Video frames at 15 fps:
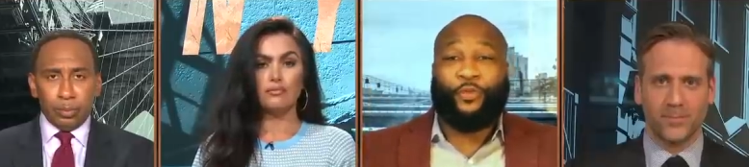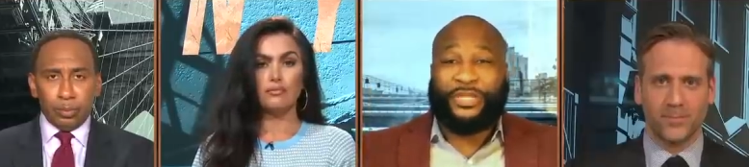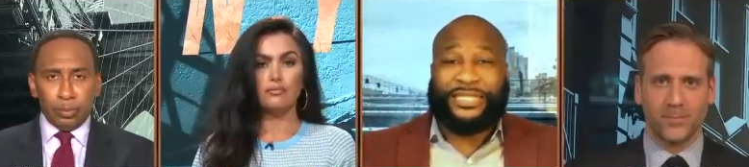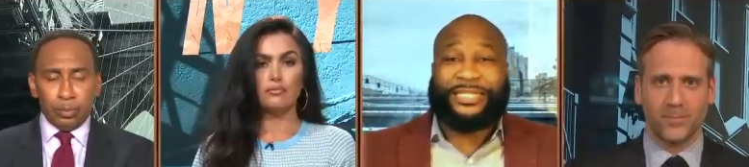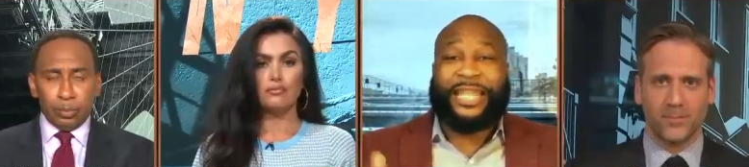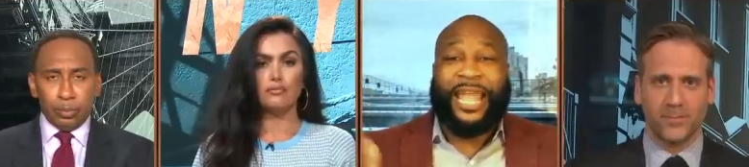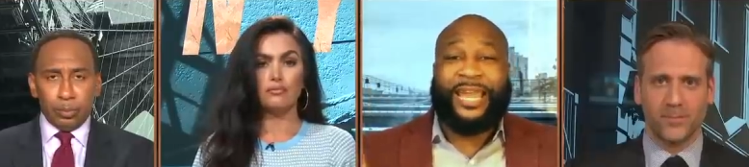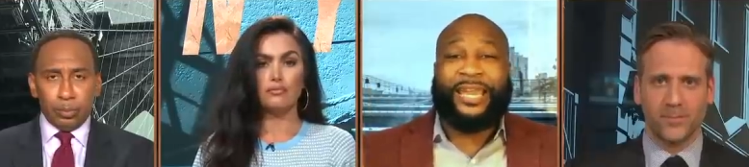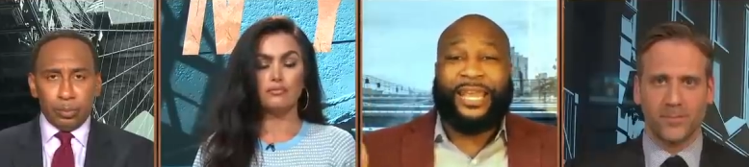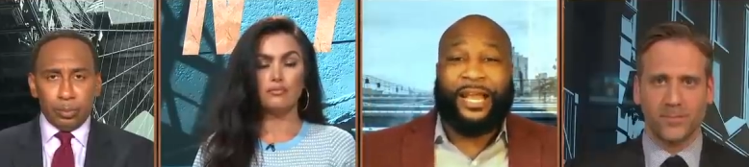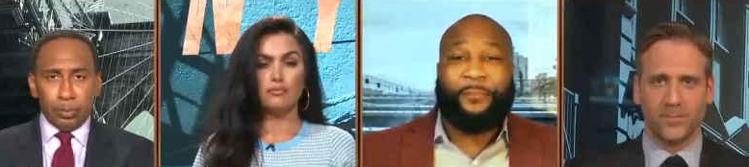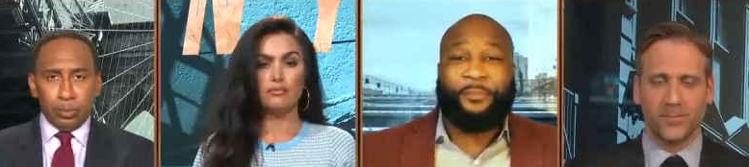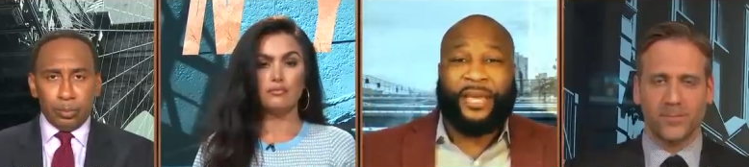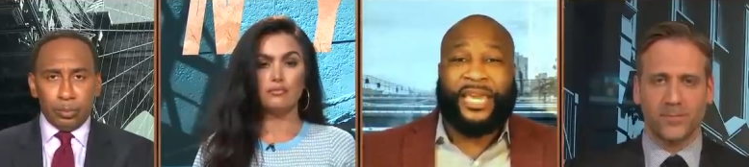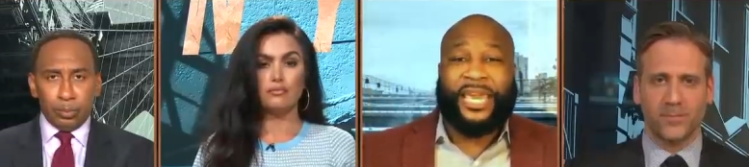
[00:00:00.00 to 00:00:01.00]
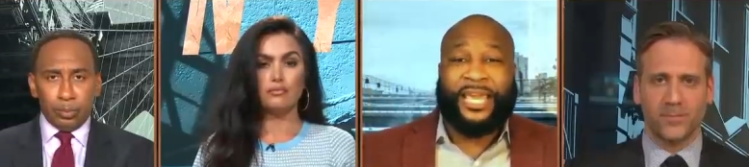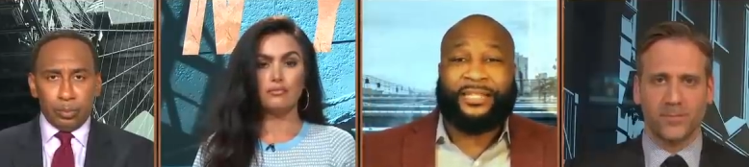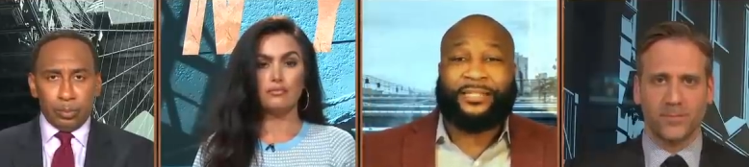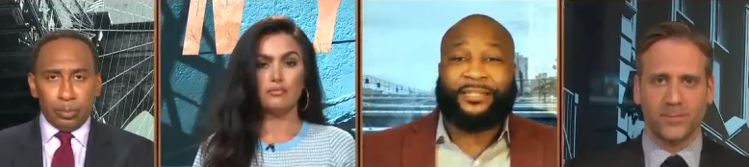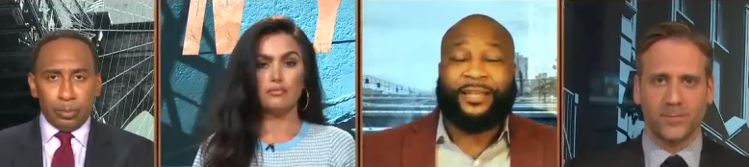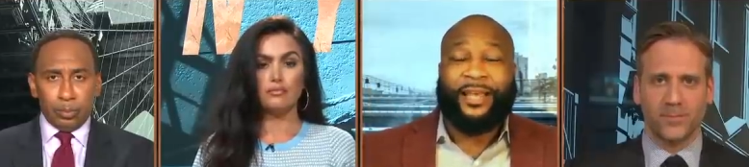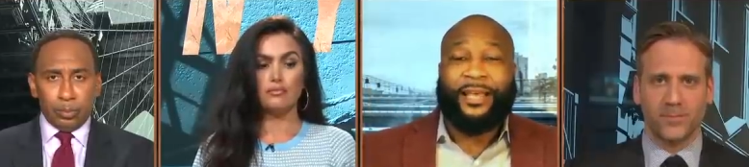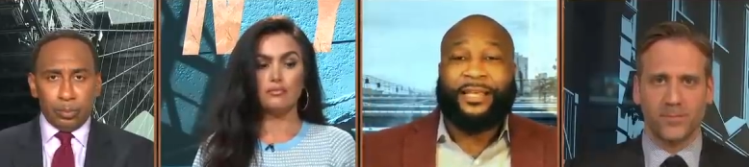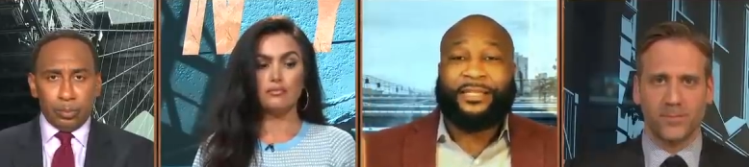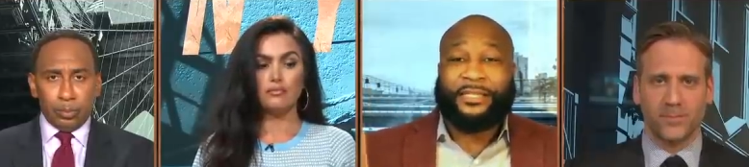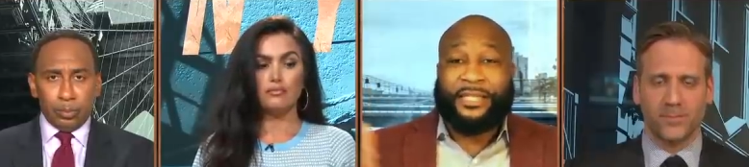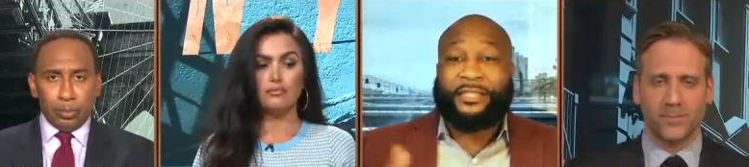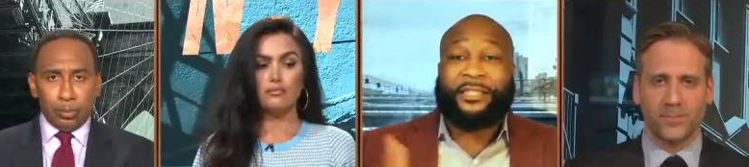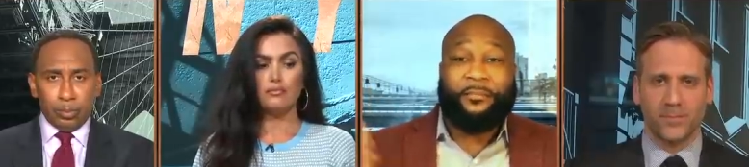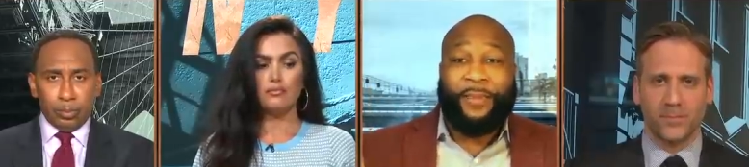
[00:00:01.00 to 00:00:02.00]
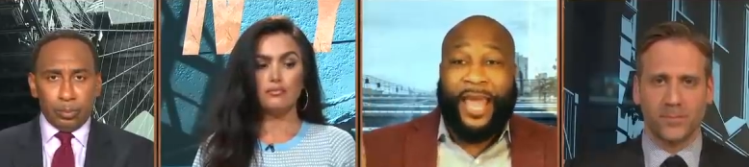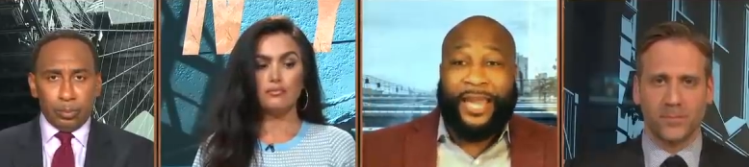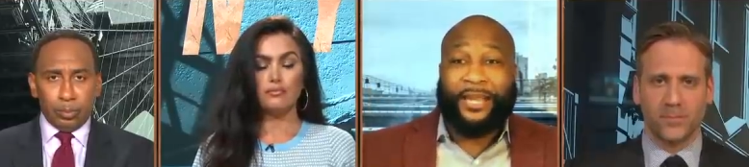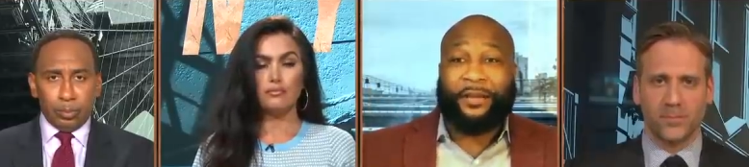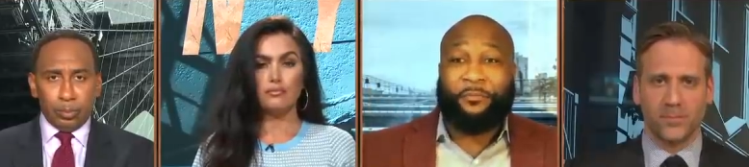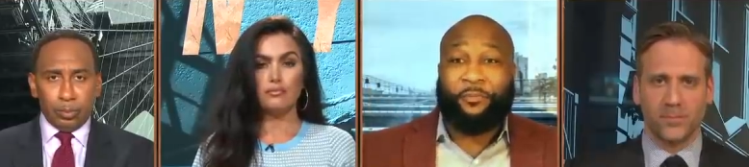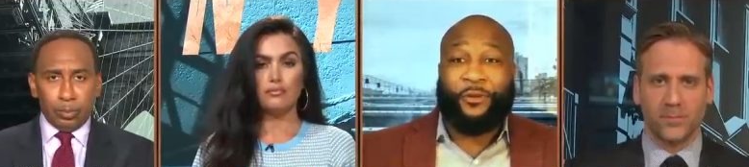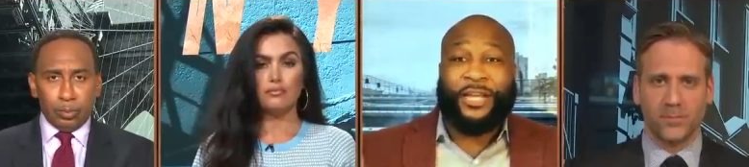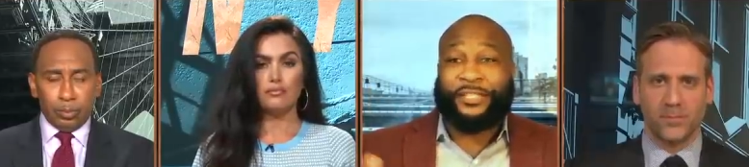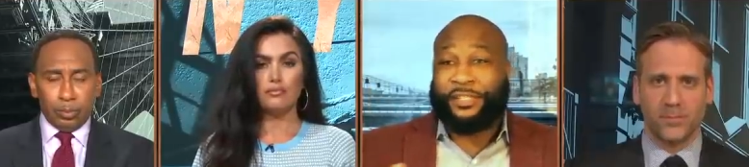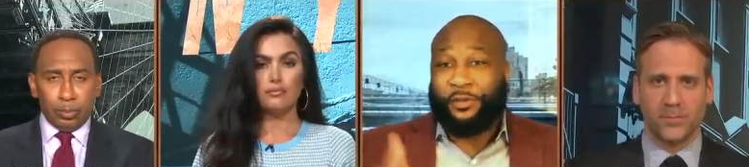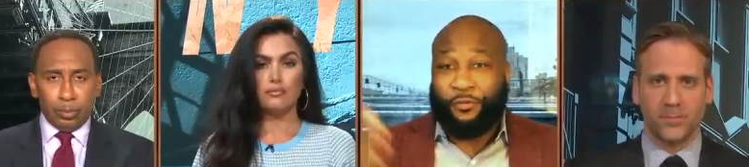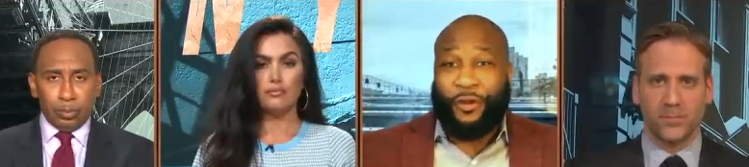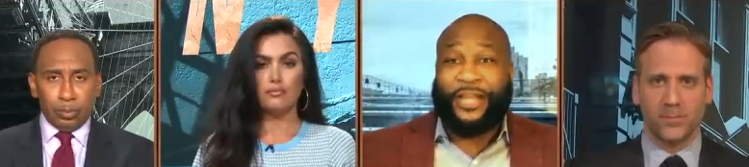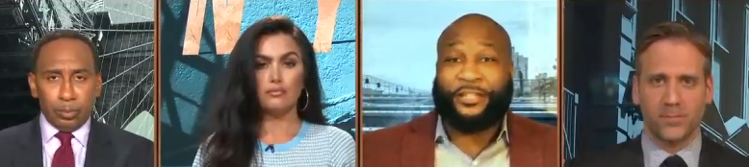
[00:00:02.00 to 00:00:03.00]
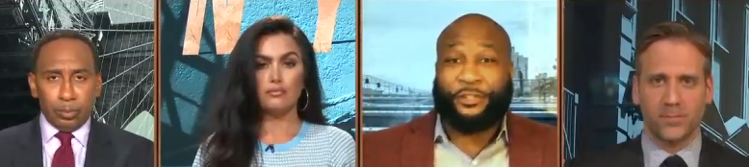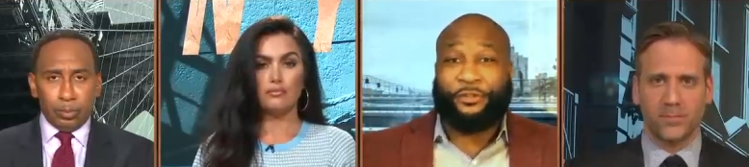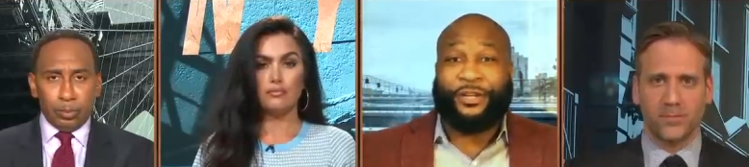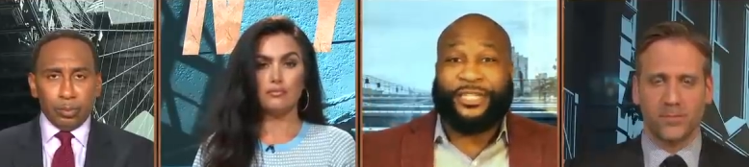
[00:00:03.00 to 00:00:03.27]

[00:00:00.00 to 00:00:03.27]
Speaker 1: was standing up against, systematic oppression, racial